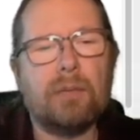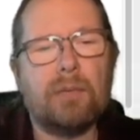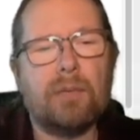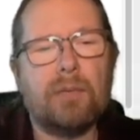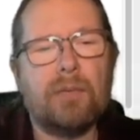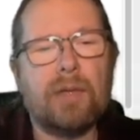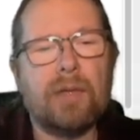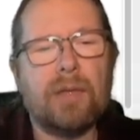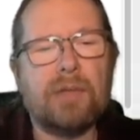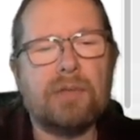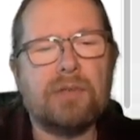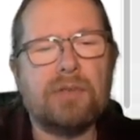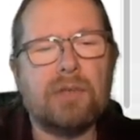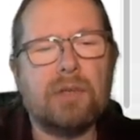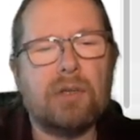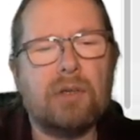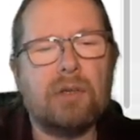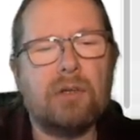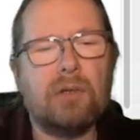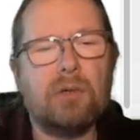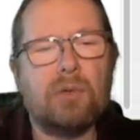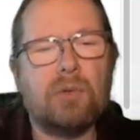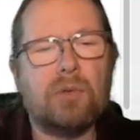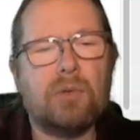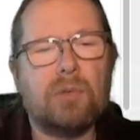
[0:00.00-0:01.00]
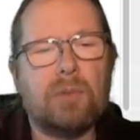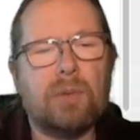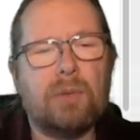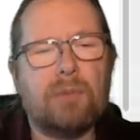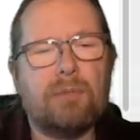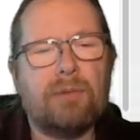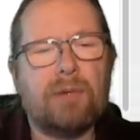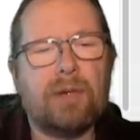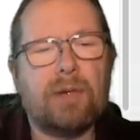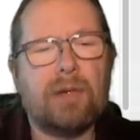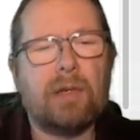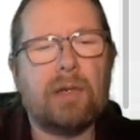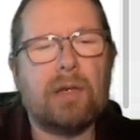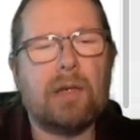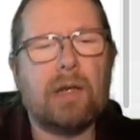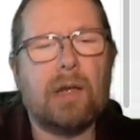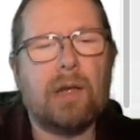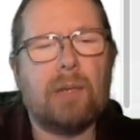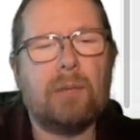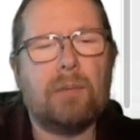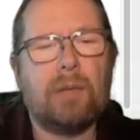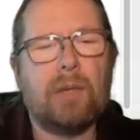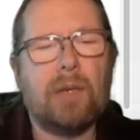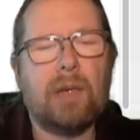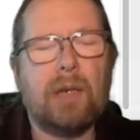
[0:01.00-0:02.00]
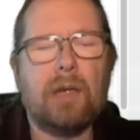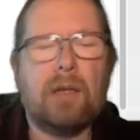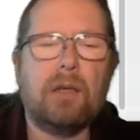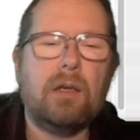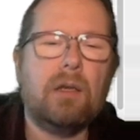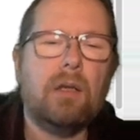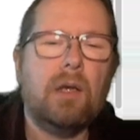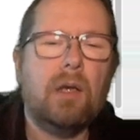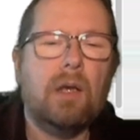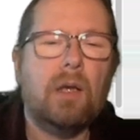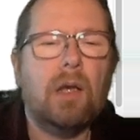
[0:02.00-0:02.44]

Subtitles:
of that cylinder, which would be fairly complicated,